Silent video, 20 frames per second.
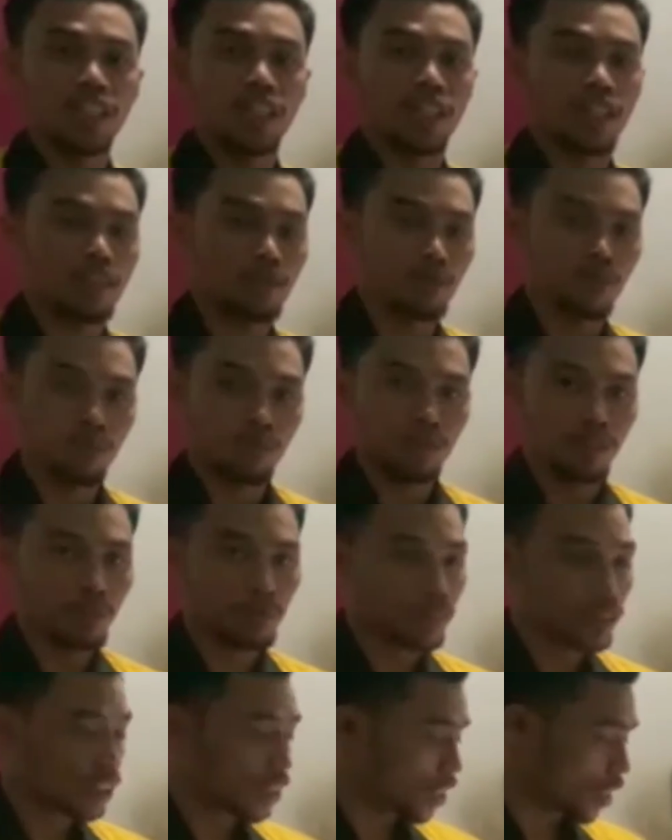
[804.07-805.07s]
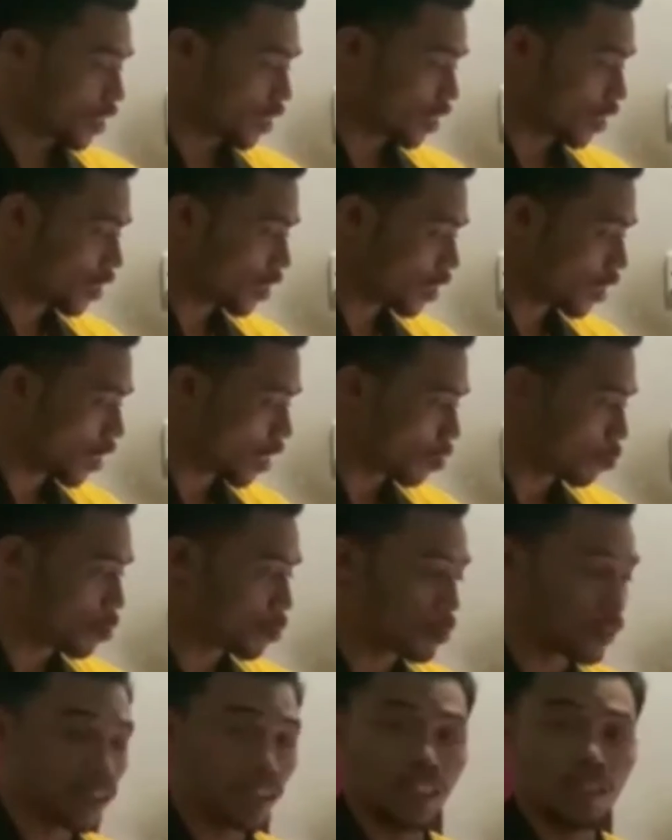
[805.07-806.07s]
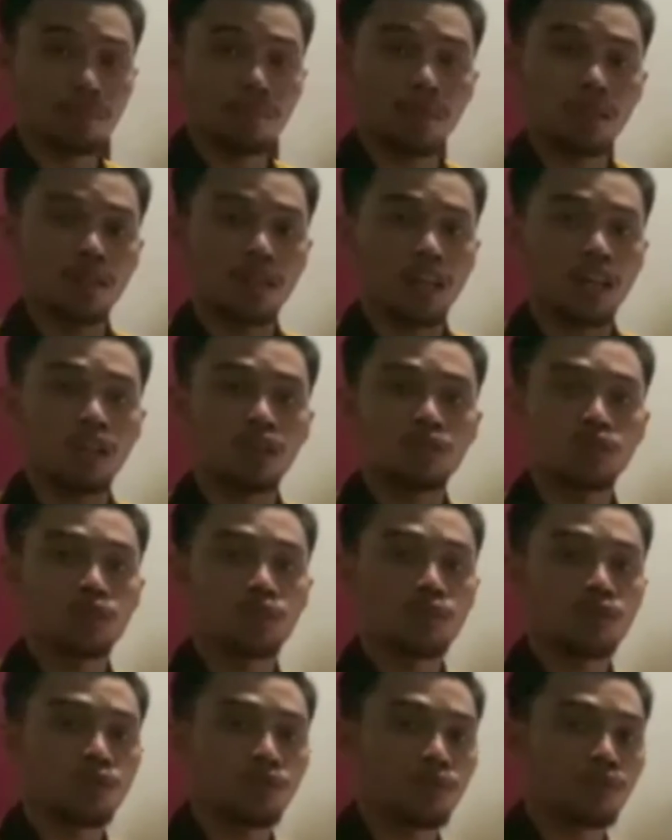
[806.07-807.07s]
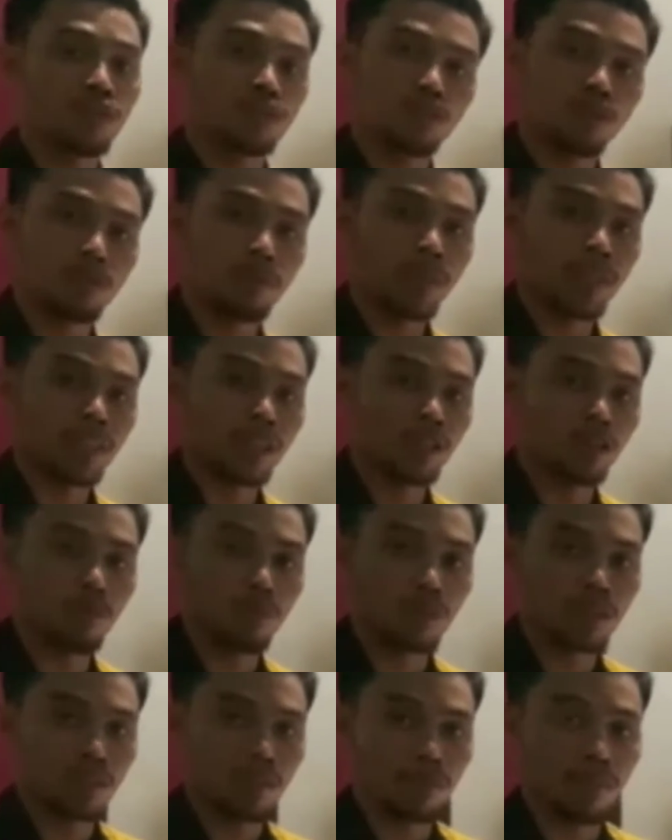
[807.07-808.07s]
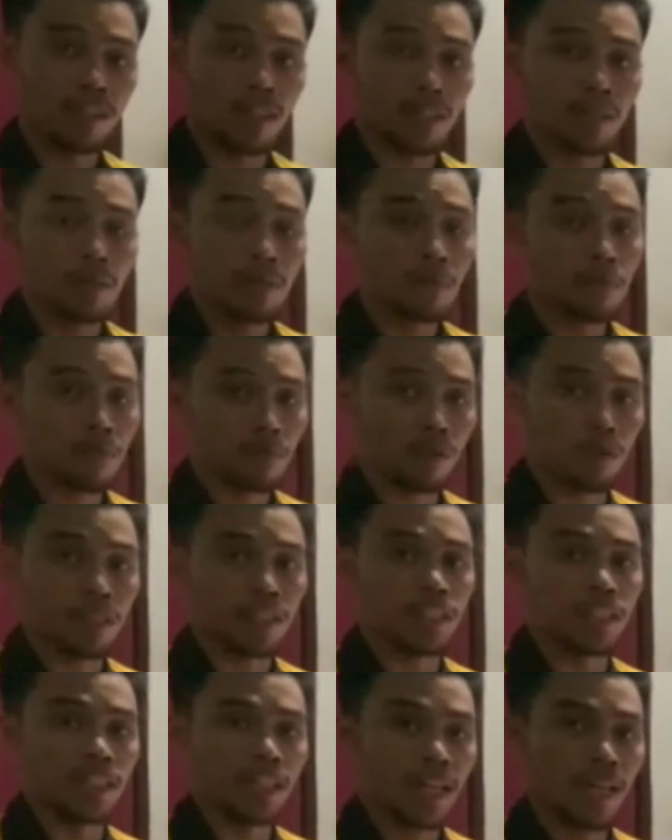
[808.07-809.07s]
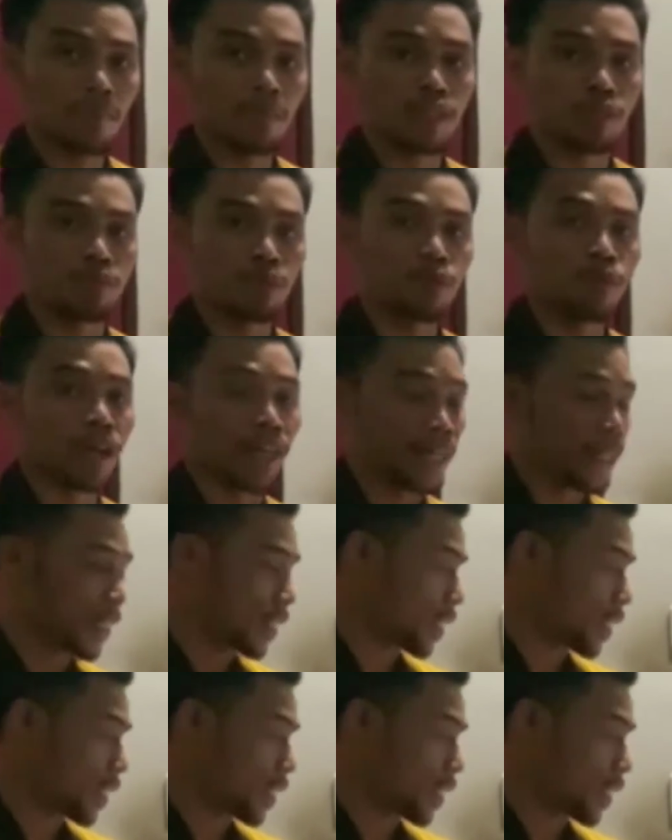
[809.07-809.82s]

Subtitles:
As for today's presentation, I will present about how to restore back the normal supply for the MSB1.